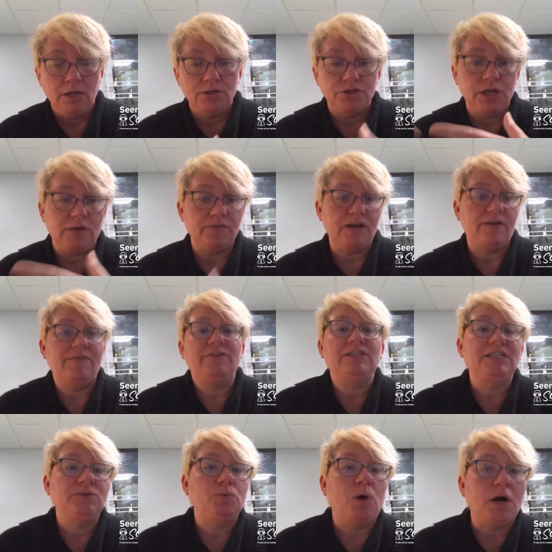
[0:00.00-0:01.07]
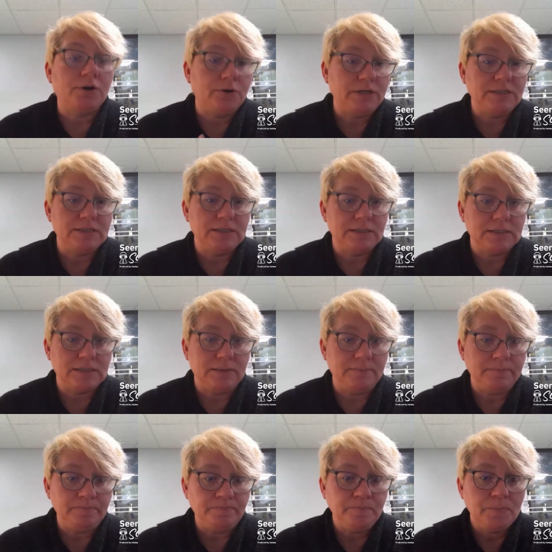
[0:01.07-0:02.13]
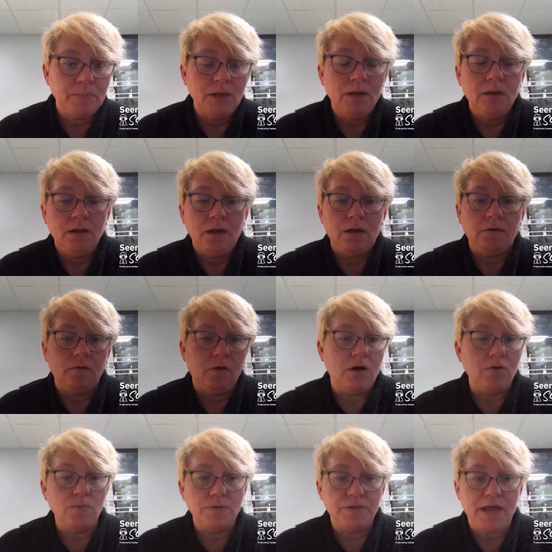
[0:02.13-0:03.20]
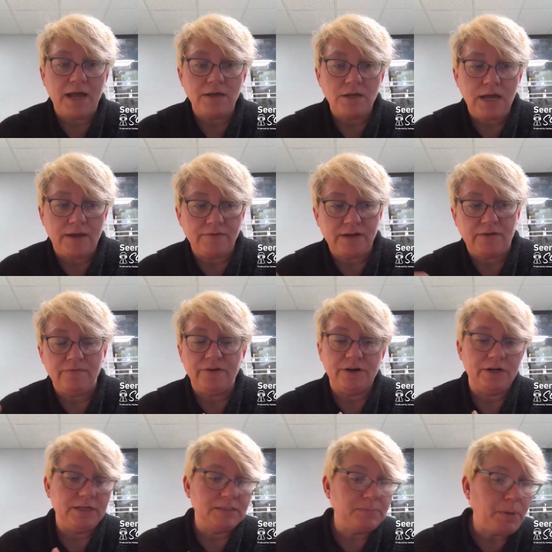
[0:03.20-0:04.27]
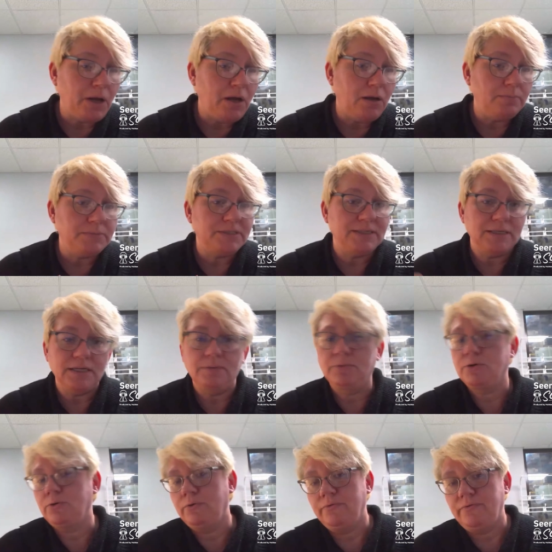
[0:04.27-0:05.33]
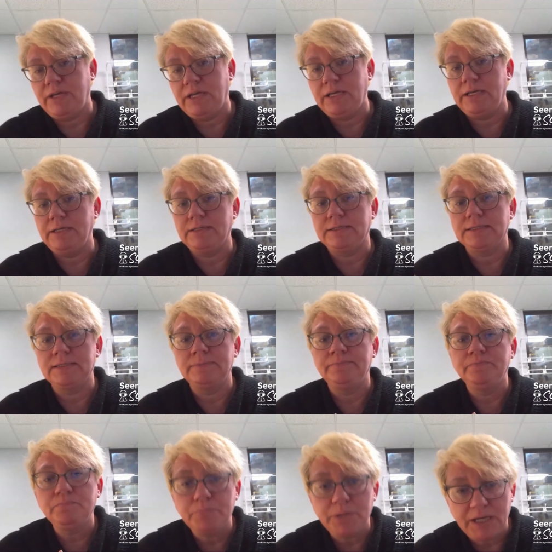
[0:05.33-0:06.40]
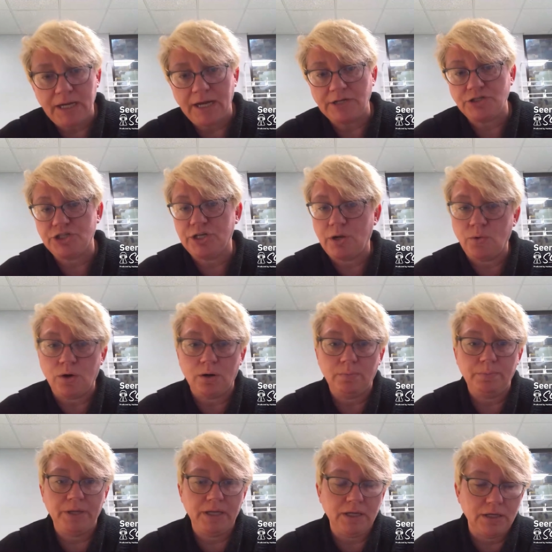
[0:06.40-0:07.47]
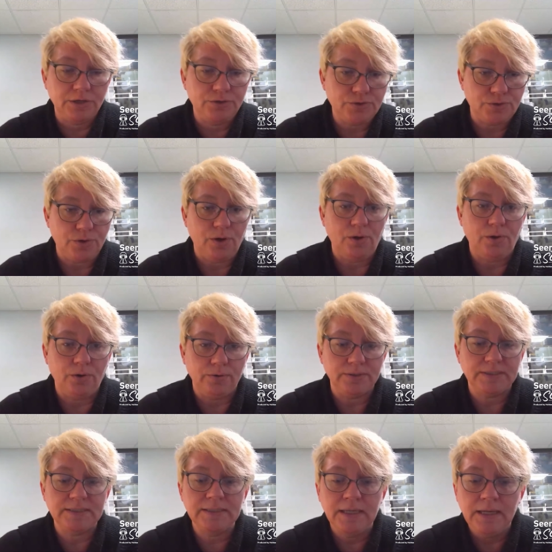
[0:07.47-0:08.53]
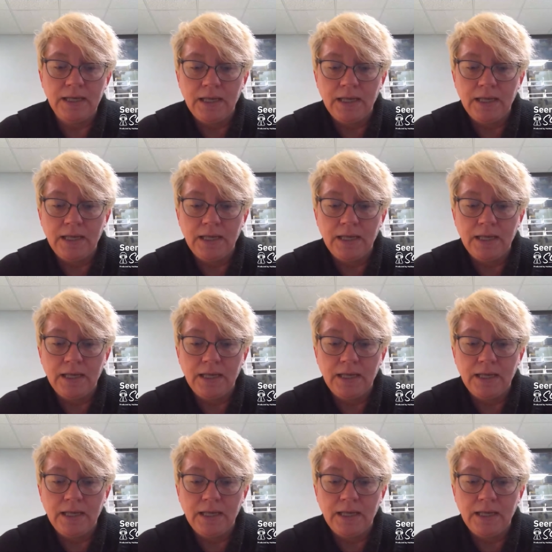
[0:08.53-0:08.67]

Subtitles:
So you have to have a dewatering system. And along with that, you have to have various pumps and chemical feeds, pH and ORP controls.